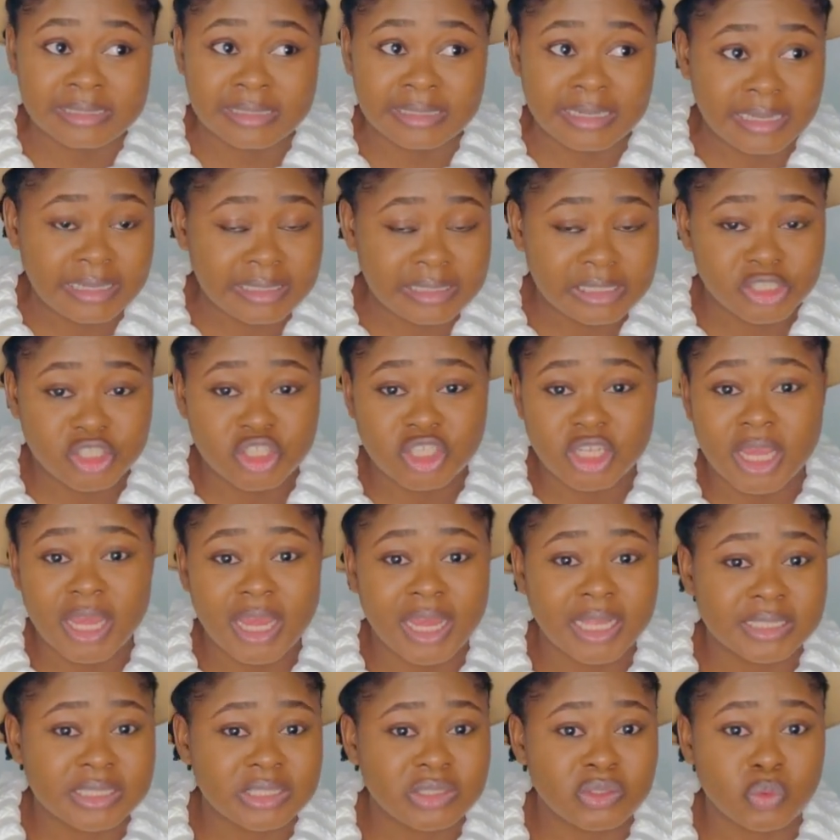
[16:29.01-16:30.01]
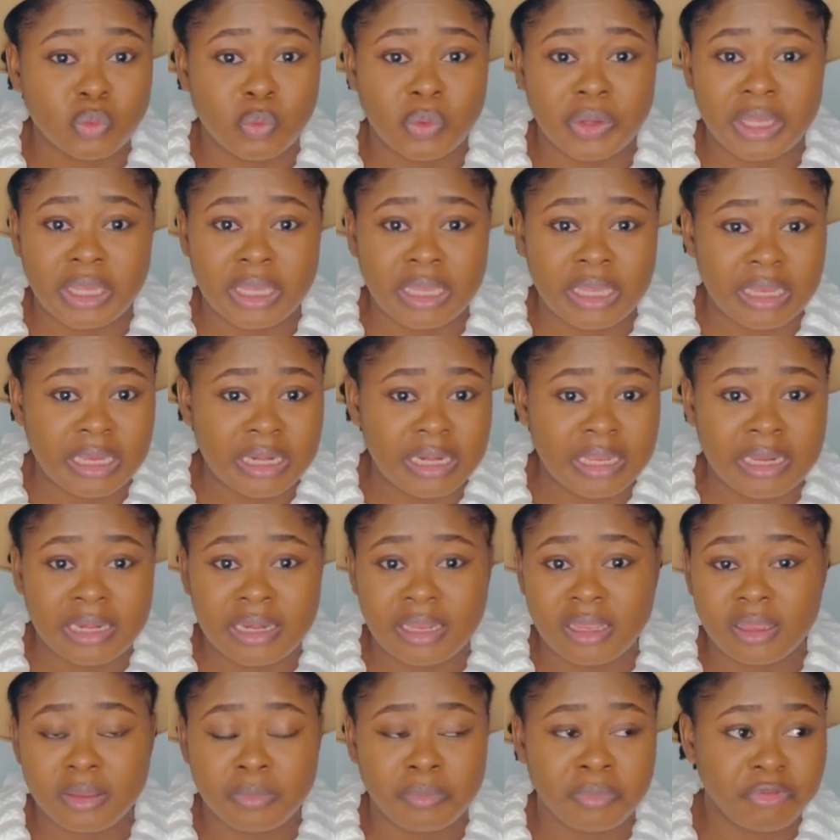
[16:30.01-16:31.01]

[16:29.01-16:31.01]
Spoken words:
the lady, she had twins,